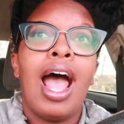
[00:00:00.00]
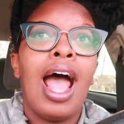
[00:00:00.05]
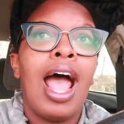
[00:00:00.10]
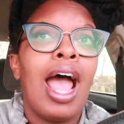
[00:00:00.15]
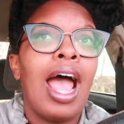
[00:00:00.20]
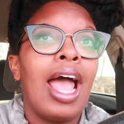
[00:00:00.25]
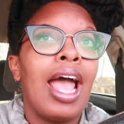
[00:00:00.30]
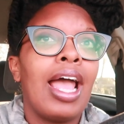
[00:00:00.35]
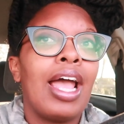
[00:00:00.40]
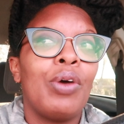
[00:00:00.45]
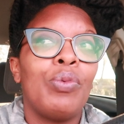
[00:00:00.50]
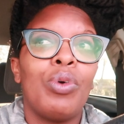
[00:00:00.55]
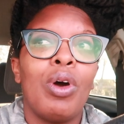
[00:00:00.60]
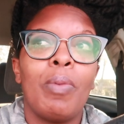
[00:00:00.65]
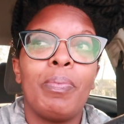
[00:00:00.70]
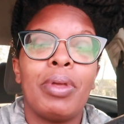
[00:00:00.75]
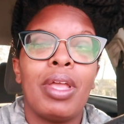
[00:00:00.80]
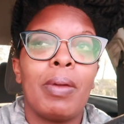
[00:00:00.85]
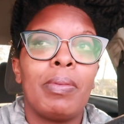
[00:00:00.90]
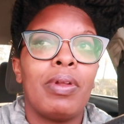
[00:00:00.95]
I
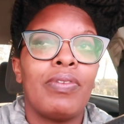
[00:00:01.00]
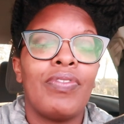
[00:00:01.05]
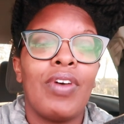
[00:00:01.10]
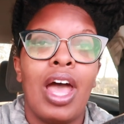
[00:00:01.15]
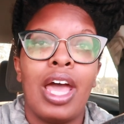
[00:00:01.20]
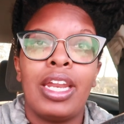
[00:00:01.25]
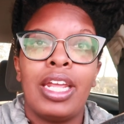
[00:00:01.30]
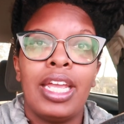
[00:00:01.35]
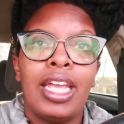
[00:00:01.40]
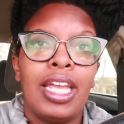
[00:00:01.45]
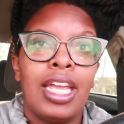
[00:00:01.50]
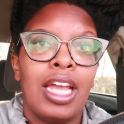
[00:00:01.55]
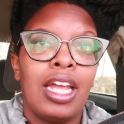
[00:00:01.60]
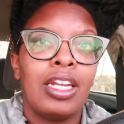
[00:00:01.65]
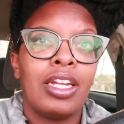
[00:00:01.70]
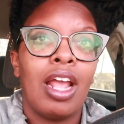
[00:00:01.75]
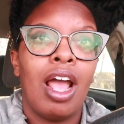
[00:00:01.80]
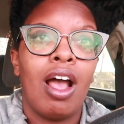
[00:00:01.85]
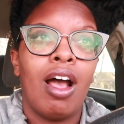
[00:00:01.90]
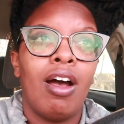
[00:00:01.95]
won't be able to find a
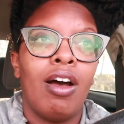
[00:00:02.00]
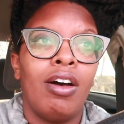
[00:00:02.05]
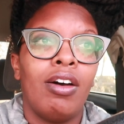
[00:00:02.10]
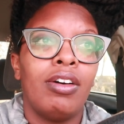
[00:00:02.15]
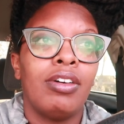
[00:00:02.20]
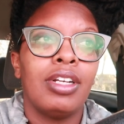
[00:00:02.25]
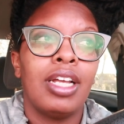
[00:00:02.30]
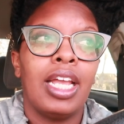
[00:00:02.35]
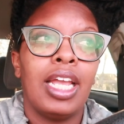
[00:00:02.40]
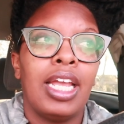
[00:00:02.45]
hen, y'all.